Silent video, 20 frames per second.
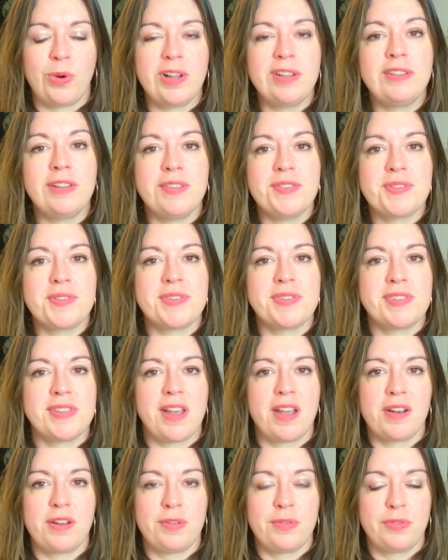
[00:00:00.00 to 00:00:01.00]
what lives
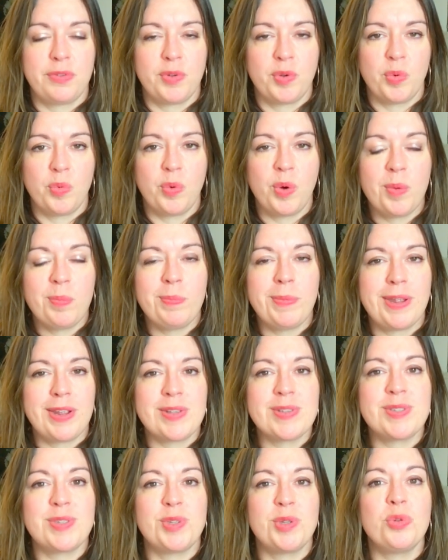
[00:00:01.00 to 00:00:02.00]
inside of you? What
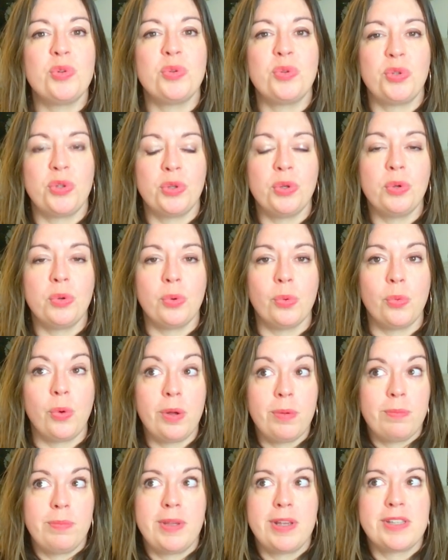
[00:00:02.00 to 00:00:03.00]
makes you you?
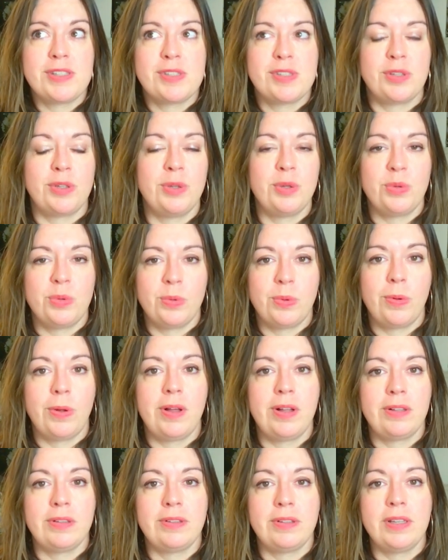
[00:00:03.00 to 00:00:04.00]
What makes
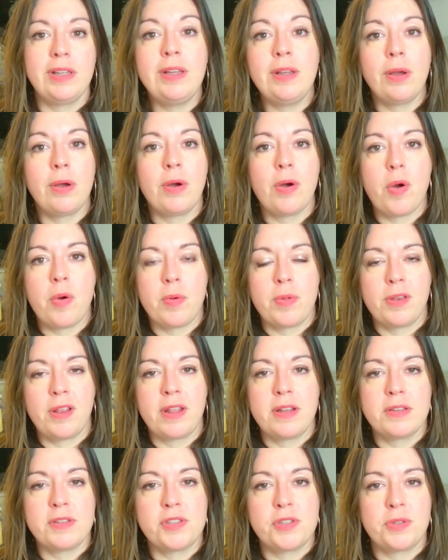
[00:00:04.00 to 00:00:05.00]
you a Leo
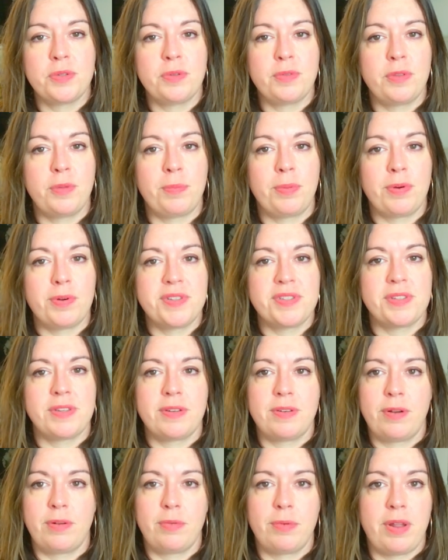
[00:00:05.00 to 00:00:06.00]
and to the
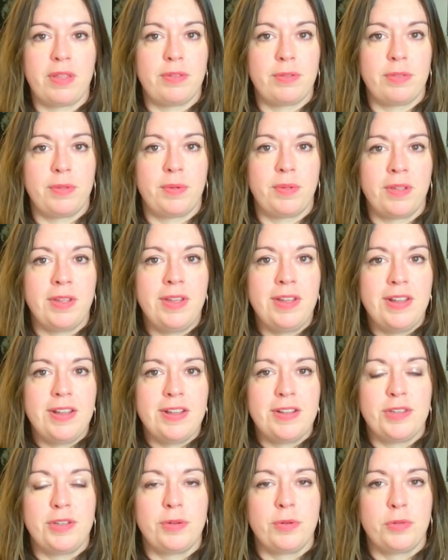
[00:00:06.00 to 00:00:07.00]
person, or rather the,
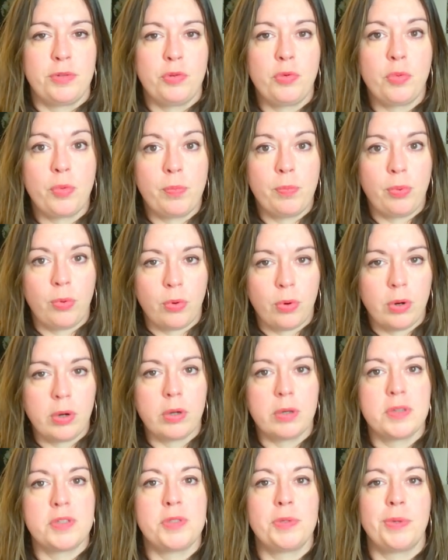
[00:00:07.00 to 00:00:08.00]
you know, you were
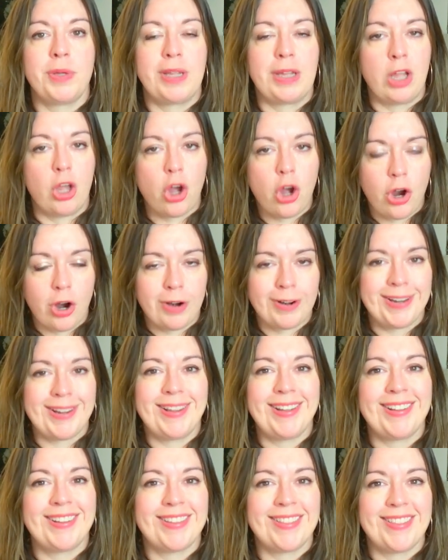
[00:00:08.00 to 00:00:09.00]
born to
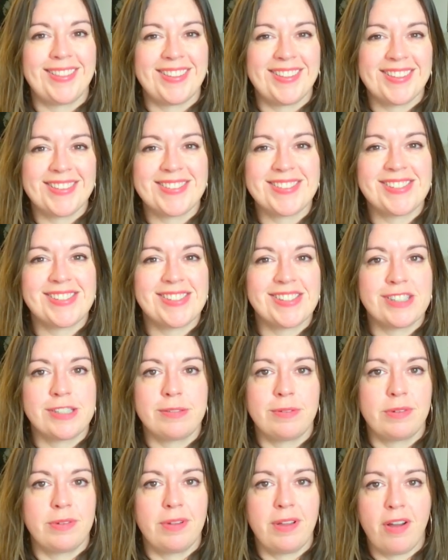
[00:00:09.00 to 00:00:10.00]
incarnate
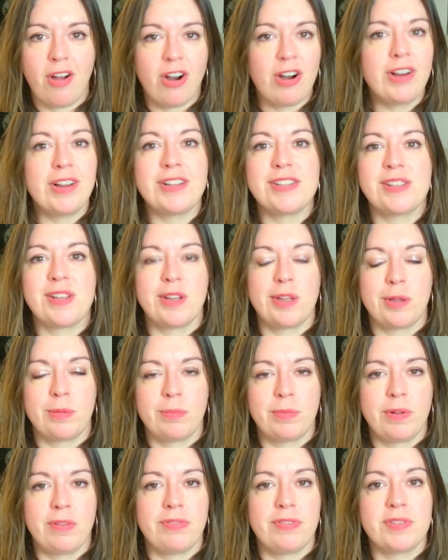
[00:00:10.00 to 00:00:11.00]
this
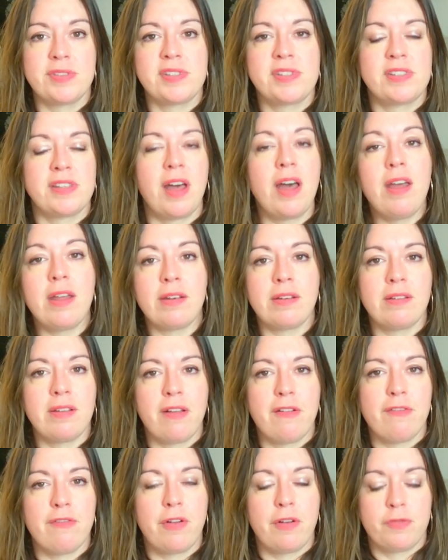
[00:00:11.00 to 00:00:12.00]
archetype of the
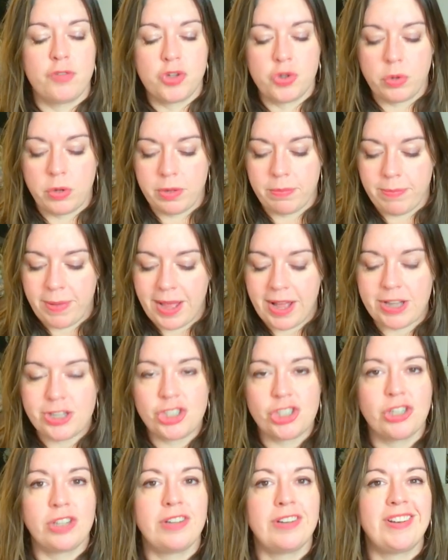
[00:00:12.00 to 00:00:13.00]
Sun, of joy and
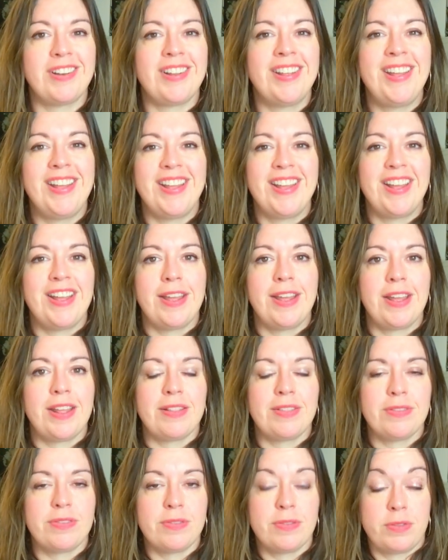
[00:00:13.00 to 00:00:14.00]
passion,
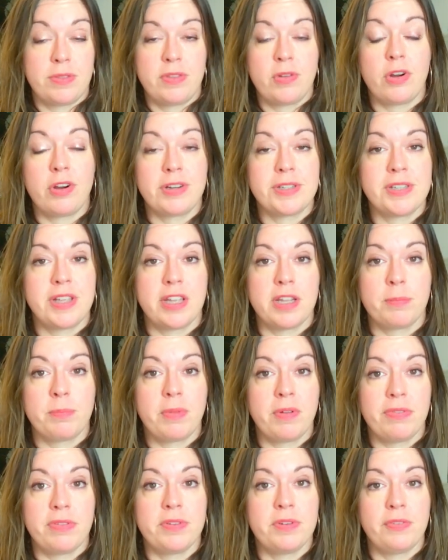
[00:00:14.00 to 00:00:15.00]
and the
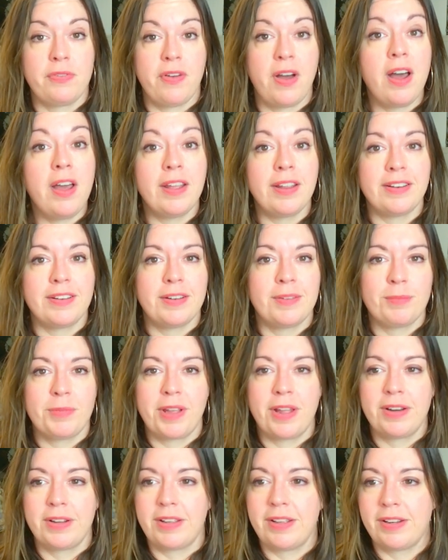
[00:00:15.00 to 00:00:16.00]
archetype of the divine. I'm
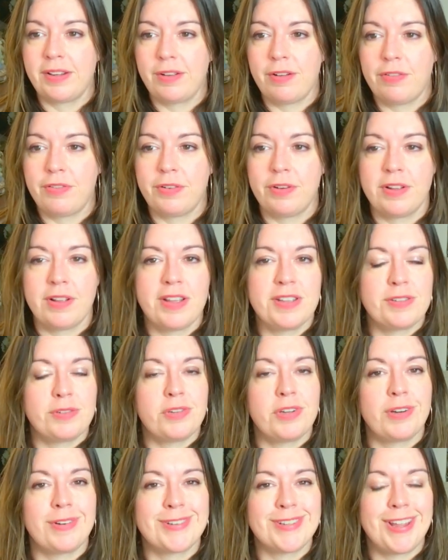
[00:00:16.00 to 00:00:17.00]
kind of getting off on an
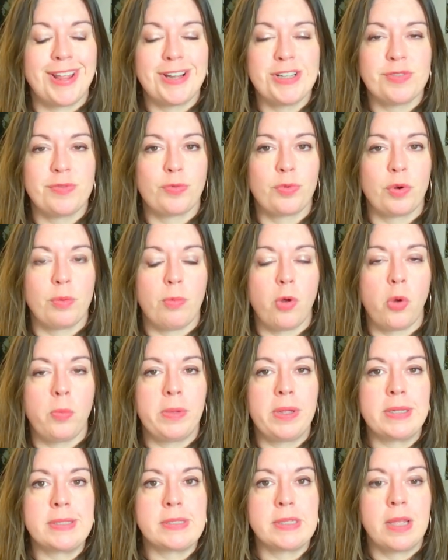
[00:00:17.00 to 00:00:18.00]
esoteric tangent for a
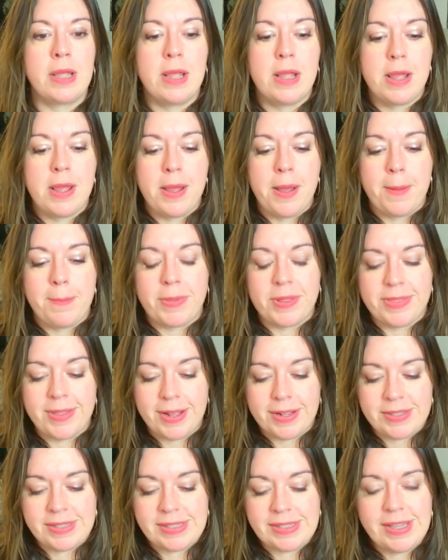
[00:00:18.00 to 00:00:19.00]
moment. But
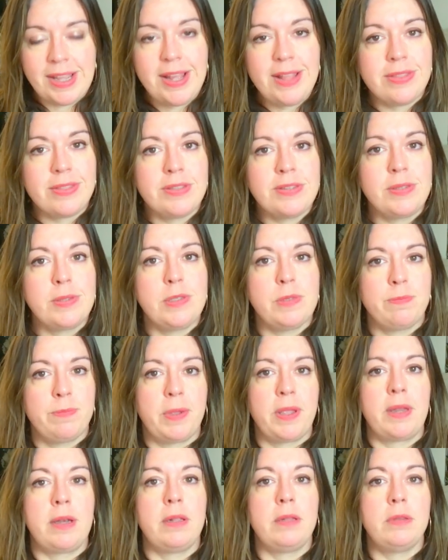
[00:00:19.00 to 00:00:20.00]
that said, this has
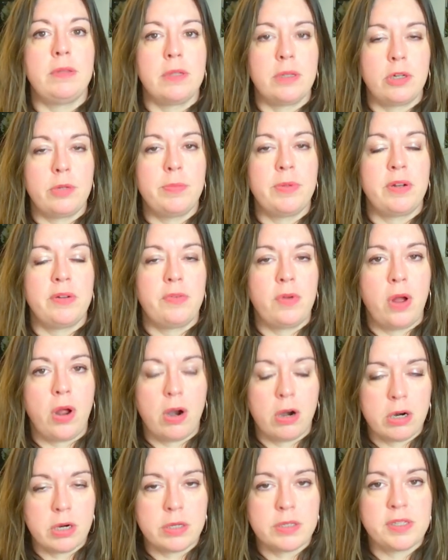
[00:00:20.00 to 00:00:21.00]
been a little bit of a
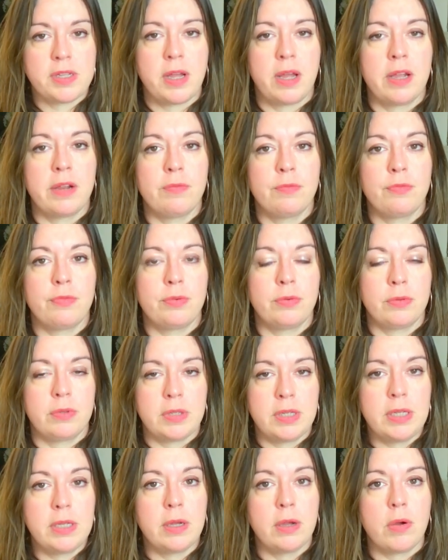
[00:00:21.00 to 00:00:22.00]
hard time for
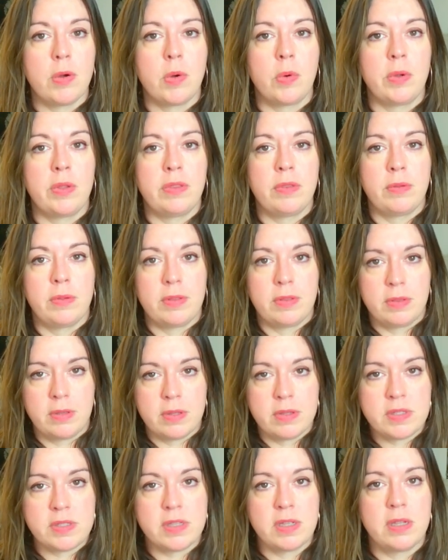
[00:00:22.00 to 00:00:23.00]
Leo, and
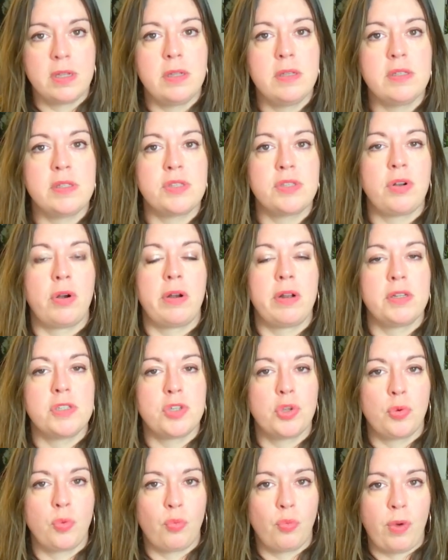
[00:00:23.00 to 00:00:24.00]
this is starting
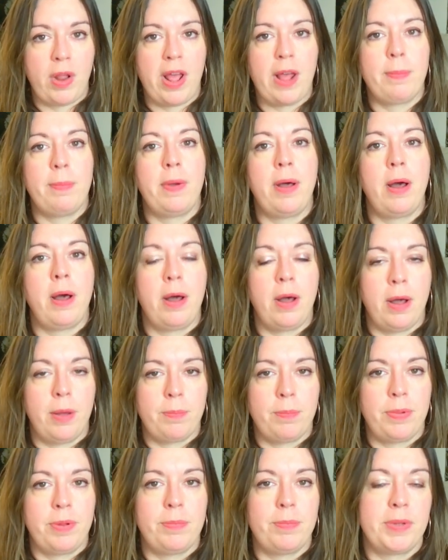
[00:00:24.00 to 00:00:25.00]
to wrap
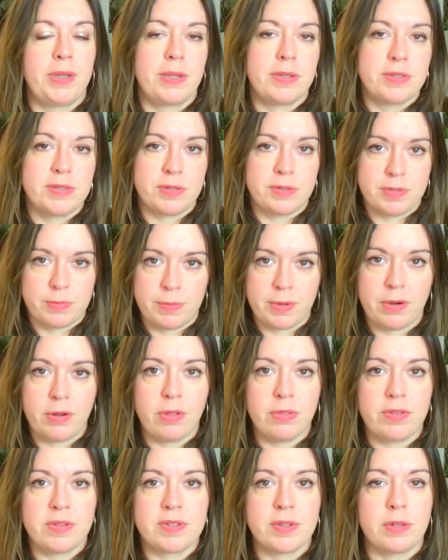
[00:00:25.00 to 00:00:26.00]
up because there's been
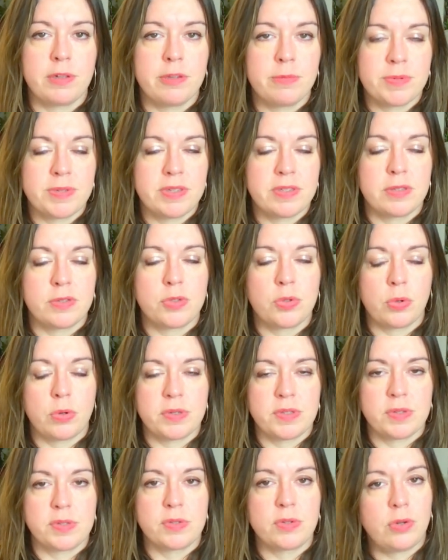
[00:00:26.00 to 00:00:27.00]
all these eclipses in
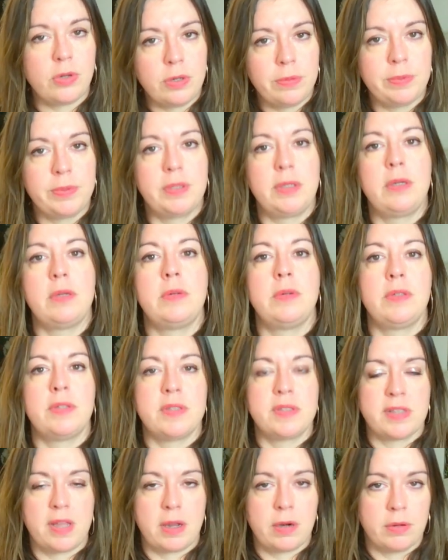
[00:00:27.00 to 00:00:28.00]
Taurus and Scorpio
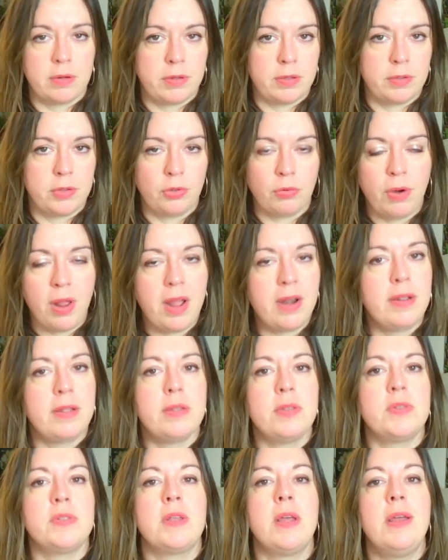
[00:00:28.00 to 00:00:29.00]
and Saturn and
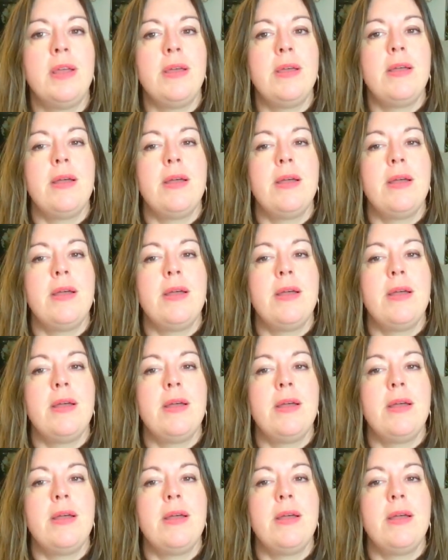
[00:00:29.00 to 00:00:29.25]
Uranus.